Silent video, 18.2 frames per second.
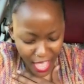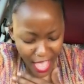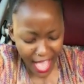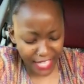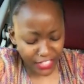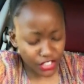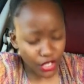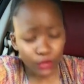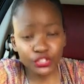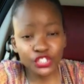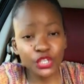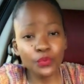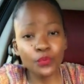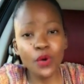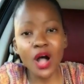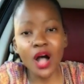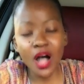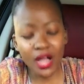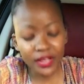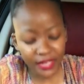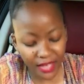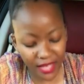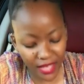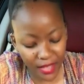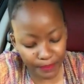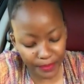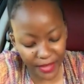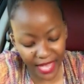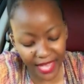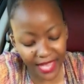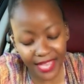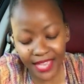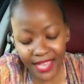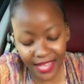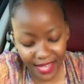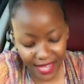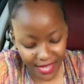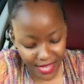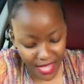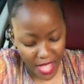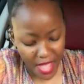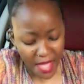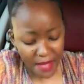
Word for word: Uh, don't you wanna be